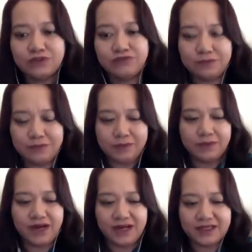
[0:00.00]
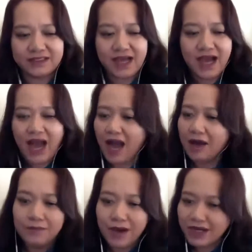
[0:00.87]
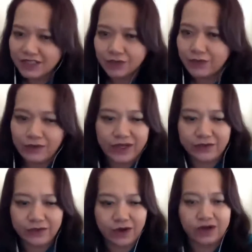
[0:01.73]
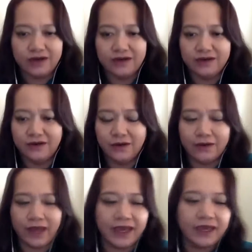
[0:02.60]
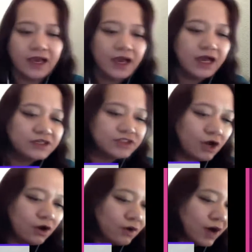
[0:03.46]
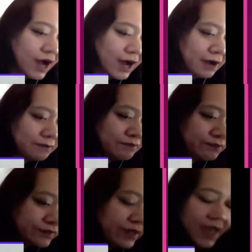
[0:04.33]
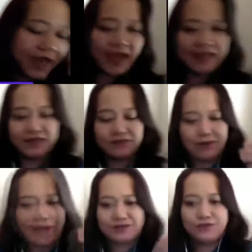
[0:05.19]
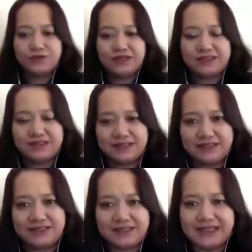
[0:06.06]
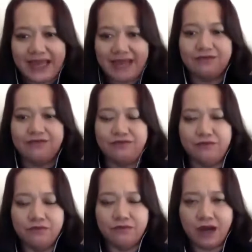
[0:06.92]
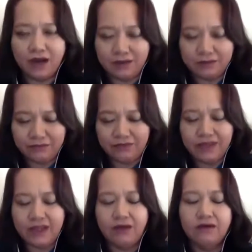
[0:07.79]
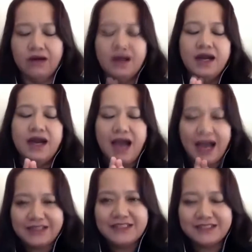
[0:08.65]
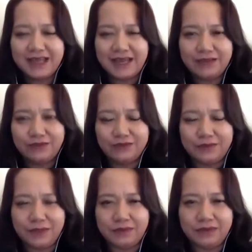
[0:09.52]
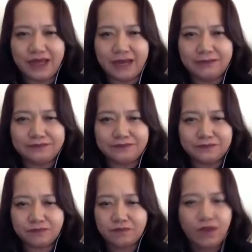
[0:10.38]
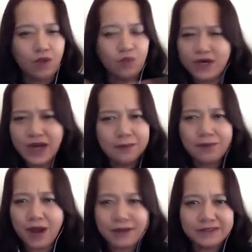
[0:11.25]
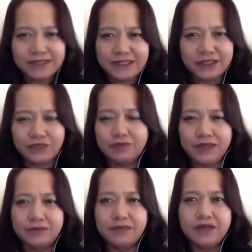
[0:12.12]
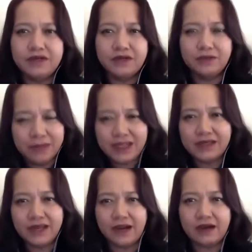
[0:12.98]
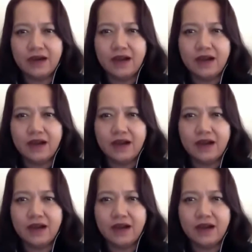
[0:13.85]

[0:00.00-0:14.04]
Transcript: of the people is, how much are we going to earn? Okay, so and back to the slave video, I just said to the people that we're not promising that you'll be a millionaire.